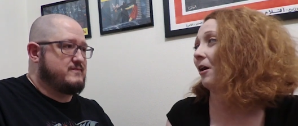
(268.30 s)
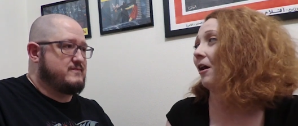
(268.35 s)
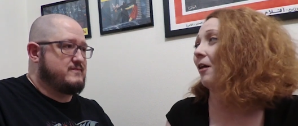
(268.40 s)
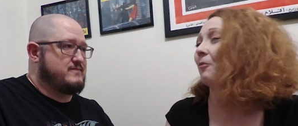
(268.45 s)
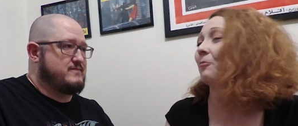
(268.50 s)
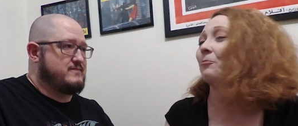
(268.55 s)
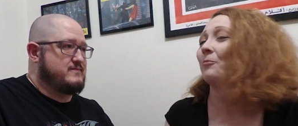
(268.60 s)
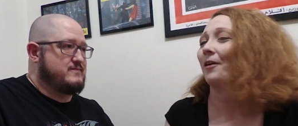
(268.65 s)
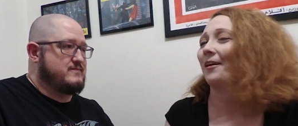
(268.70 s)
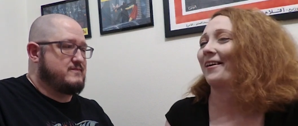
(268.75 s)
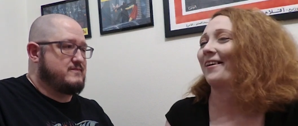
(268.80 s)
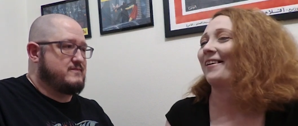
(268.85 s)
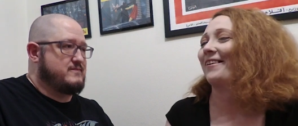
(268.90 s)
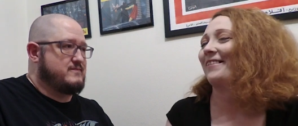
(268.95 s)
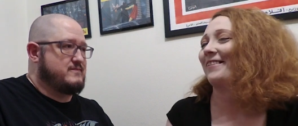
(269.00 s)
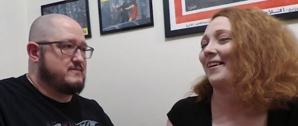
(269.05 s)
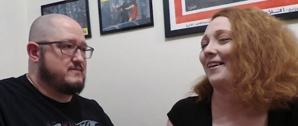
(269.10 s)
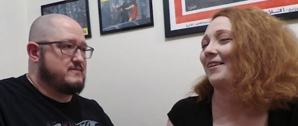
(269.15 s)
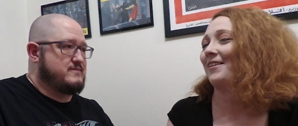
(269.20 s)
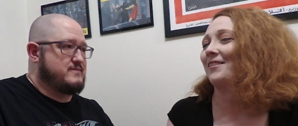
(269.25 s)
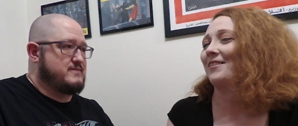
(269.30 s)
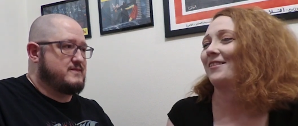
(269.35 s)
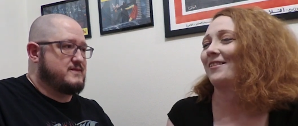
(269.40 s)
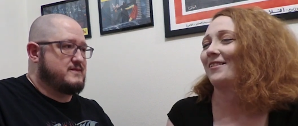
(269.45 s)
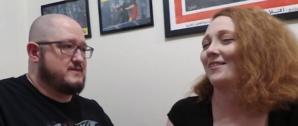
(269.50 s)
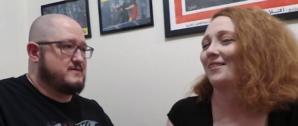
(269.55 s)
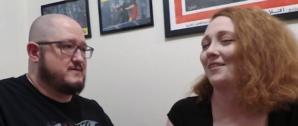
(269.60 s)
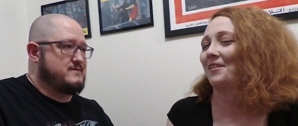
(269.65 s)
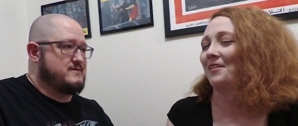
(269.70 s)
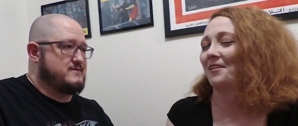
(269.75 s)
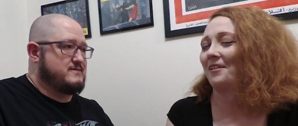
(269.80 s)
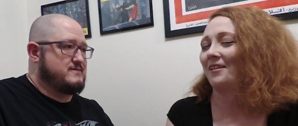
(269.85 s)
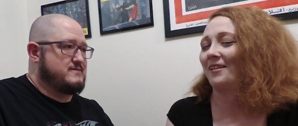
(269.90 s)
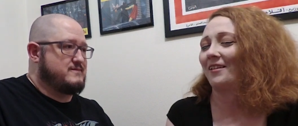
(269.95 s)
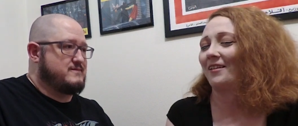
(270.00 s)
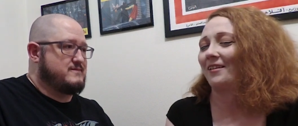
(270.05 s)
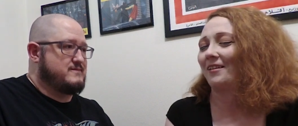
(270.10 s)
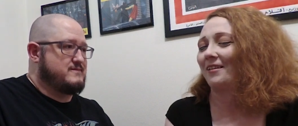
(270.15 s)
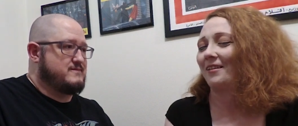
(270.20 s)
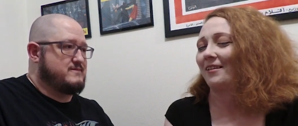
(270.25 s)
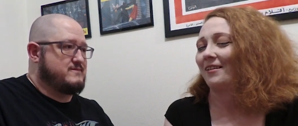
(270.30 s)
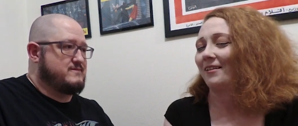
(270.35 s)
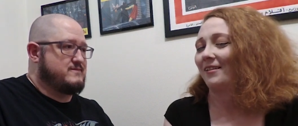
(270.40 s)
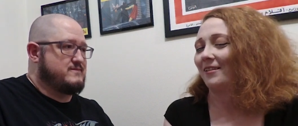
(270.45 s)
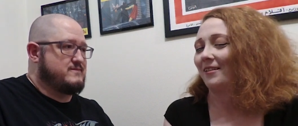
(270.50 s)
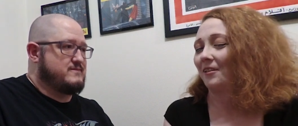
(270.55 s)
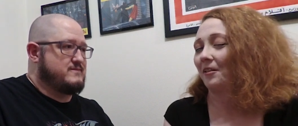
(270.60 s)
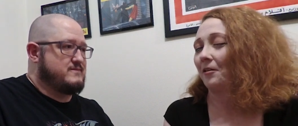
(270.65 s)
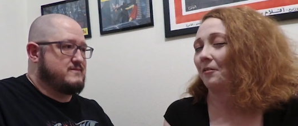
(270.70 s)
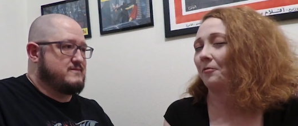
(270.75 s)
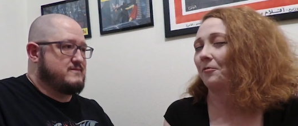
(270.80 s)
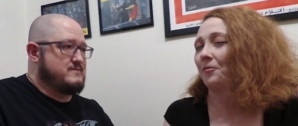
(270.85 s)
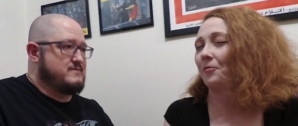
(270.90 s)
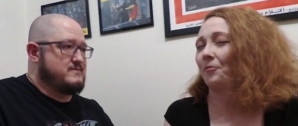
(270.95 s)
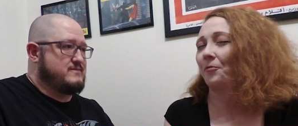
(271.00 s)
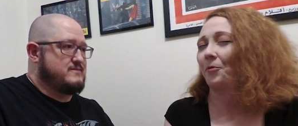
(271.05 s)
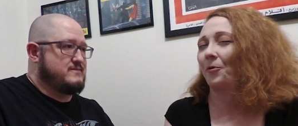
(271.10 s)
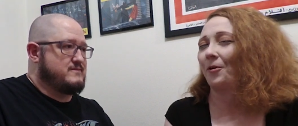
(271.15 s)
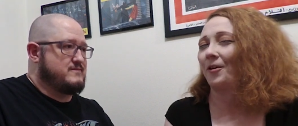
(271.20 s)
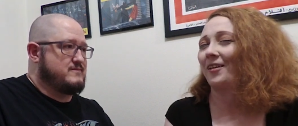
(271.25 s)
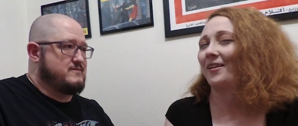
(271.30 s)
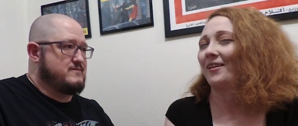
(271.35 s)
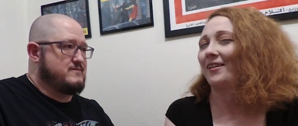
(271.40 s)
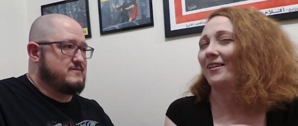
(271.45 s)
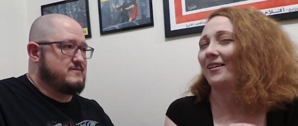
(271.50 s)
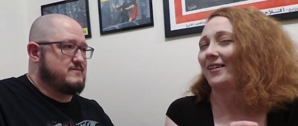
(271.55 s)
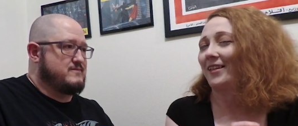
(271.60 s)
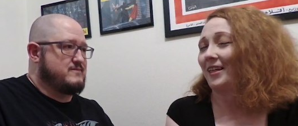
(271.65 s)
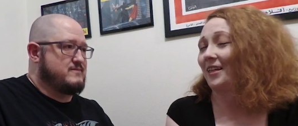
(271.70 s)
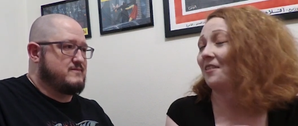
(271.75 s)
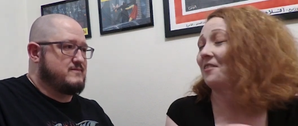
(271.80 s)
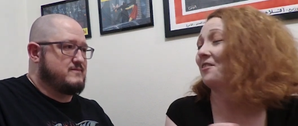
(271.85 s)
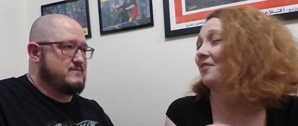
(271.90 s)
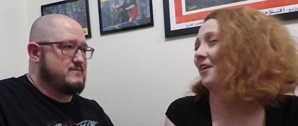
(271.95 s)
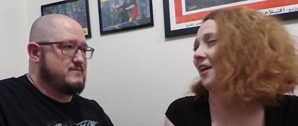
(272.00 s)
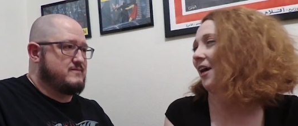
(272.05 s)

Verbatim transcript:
Speaker 1: uh, recognize the the for East